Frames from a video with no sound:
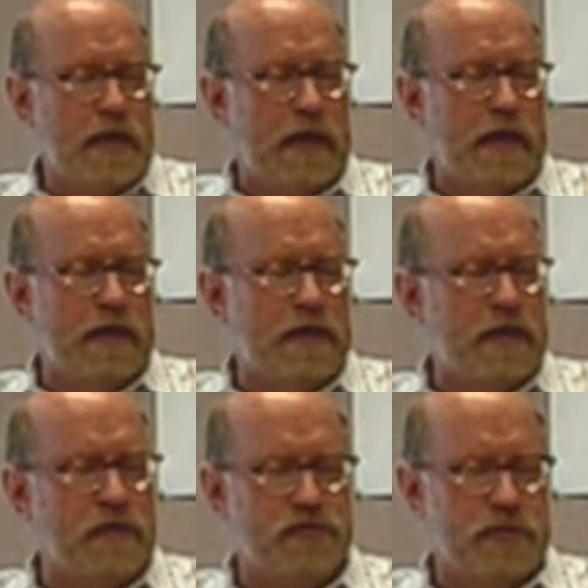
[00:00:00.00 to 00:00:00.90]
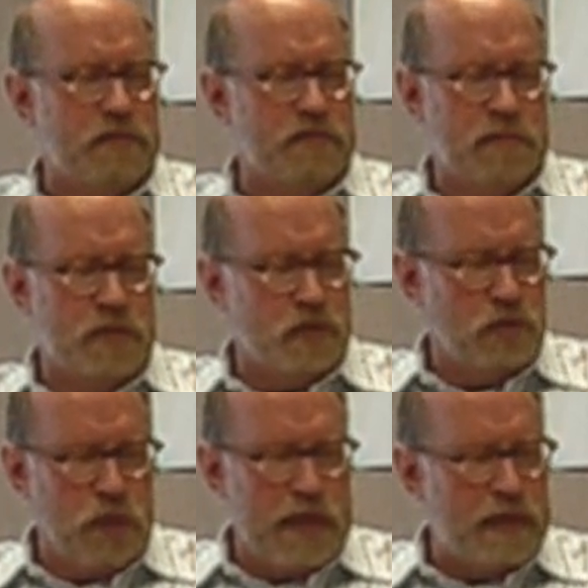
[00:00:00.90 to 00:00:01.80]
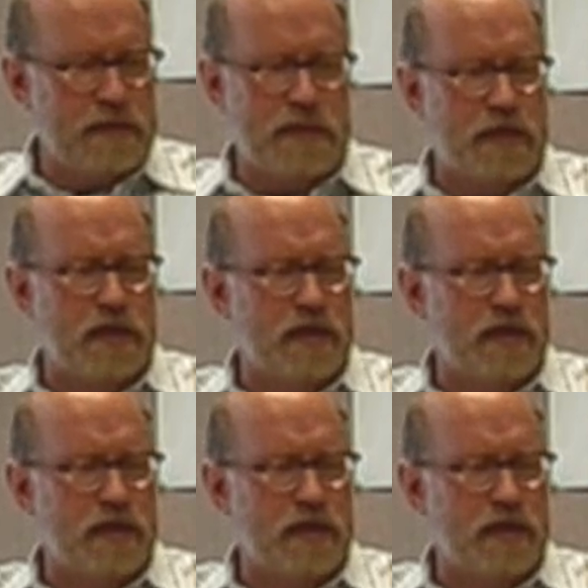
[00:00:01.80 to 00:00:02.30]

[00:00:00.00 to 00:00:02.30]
uh, you know some great uh, uh,